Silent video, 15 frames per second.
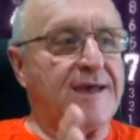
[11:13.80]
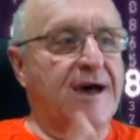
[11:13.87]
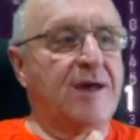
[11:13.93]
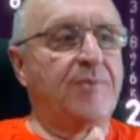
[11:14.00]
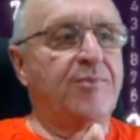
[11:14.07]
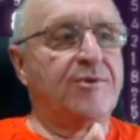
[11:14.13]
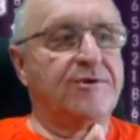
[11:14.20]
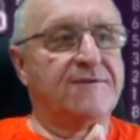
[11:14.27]
the
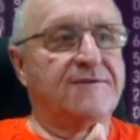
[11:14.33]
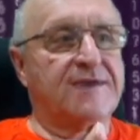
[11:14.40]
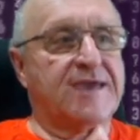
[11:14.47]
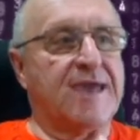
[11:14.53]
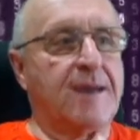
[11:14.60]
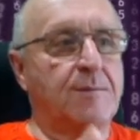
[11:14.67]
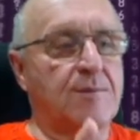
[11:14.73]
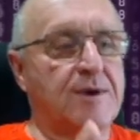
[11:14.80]
output of the
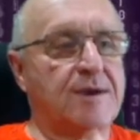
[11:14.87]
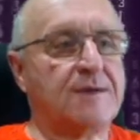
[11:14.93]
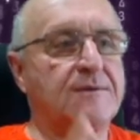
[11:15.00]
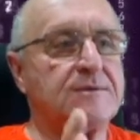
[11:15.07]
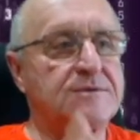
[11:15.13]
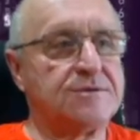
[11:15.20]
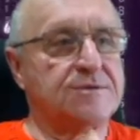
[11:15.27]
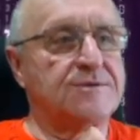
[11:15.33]
camera
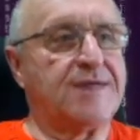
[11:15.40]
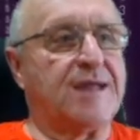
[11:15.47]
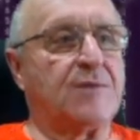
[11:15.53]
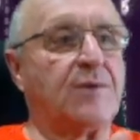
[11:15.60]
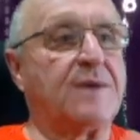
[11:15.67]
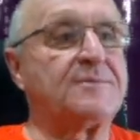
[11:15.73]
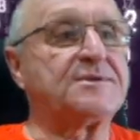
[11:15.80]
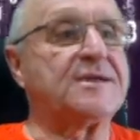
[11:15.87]
to
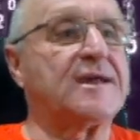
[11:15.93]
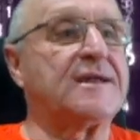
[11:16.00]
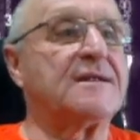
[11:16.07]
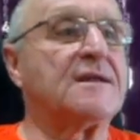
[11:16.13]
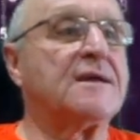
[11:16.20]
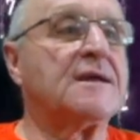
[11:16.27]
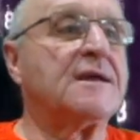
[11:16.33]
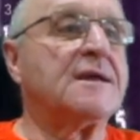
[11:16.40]
that website.
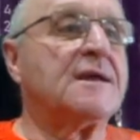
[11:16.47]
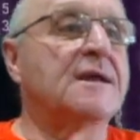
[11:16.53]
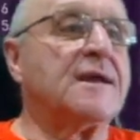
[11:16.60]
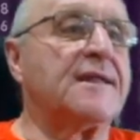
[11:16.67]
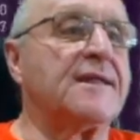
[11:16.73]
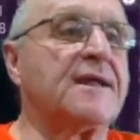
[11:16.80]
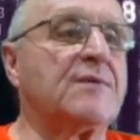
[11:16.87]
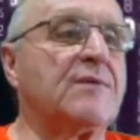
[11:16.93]

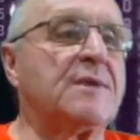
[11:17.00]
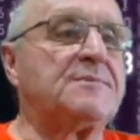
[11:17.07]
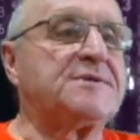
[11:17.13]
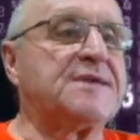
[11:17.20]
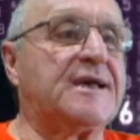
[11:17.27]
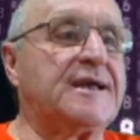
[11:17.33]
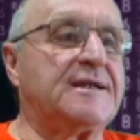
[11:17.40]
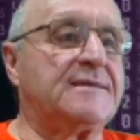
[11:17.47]
And that
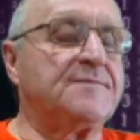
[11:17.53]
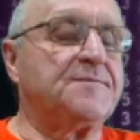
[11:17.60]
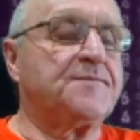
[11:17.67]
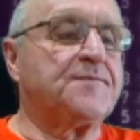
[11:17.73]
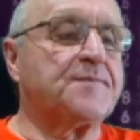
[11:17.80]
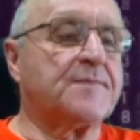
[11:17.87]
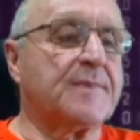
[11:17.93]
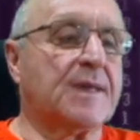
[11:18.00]
website
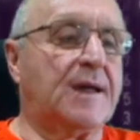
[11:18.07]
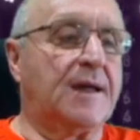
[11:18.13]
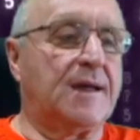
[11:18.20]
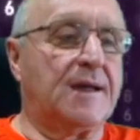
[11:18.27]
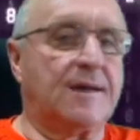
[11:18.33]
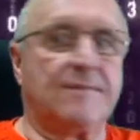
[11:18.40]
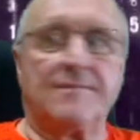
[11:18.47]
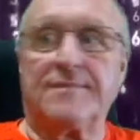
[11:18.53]

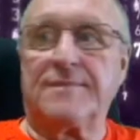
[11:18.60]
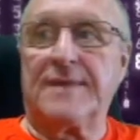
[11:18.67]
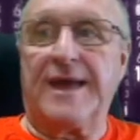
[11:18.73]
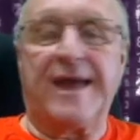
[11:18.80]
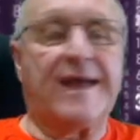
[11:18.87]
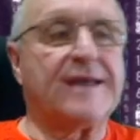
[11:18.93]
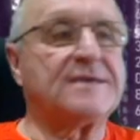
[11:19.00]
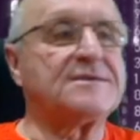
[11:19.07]
um,
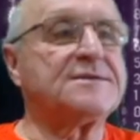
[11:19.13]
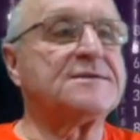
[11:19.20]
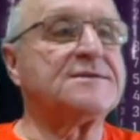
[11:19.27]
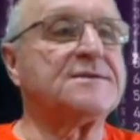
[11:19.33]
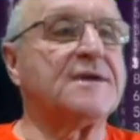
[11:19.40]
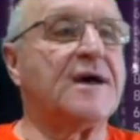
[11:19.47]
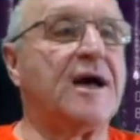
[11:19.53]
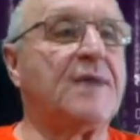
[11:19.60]

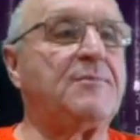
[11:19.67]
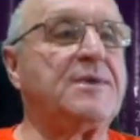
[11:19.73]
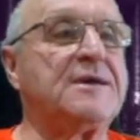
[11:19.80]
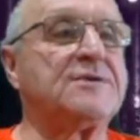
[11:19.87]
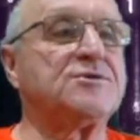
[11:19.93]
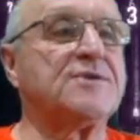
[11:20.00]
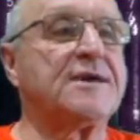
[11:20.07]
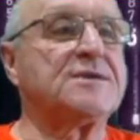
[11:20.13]
has the
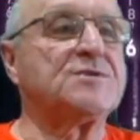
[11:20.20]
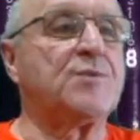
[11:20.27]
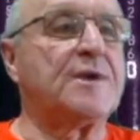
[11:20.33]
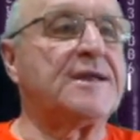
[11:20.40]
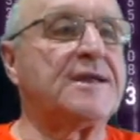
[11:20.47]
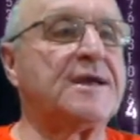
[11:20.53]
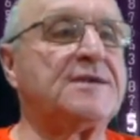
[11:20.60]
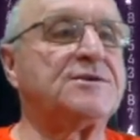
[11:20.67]
IP address
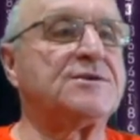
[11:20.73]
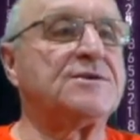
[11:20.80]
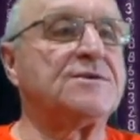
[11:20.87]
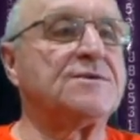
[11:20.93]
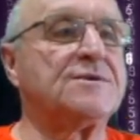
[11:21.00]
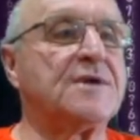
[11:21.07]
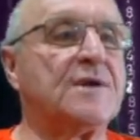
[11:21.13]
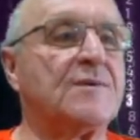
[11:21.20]

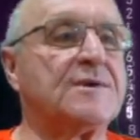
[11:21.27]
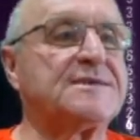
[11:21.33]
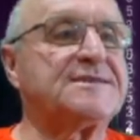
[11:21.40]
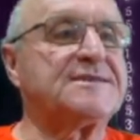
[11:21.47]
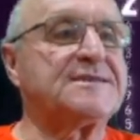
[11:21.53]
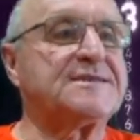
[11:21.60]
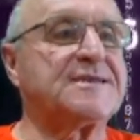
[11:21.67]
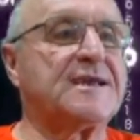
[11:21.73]

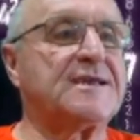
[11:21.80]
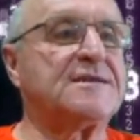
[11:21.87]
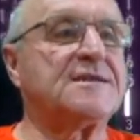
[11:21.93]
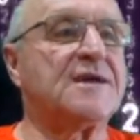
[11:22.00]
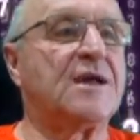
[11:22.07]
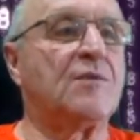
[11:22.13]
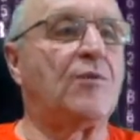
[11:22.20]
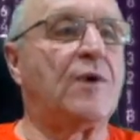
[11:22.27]

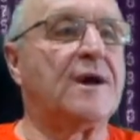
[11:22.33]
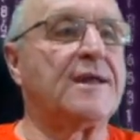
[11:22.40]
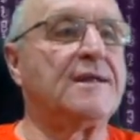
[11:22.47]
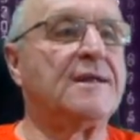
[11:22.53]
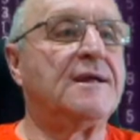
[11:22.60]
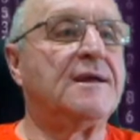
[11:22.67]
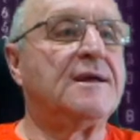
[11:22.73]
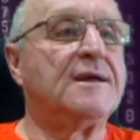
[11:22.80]

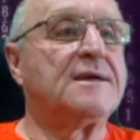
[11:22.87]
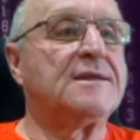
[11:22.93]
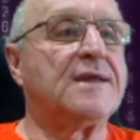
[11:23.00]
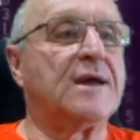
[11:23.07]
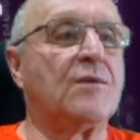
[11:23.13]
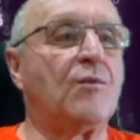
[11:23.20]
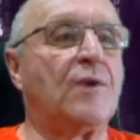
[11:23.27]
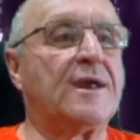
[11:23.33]

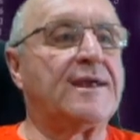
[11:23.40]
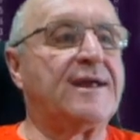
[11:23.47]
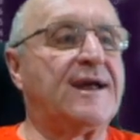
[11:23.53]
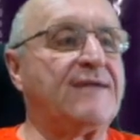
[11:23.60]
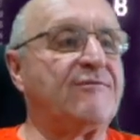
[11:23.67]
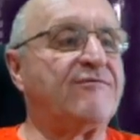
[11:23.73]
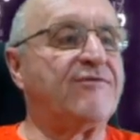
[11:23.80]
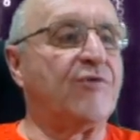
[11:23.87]

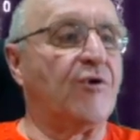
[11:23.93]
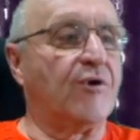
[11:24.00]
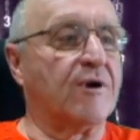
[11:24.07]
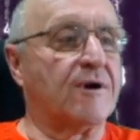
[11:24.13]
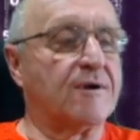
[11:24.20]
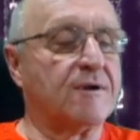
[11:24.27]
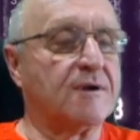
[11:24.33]
192.168.1.194.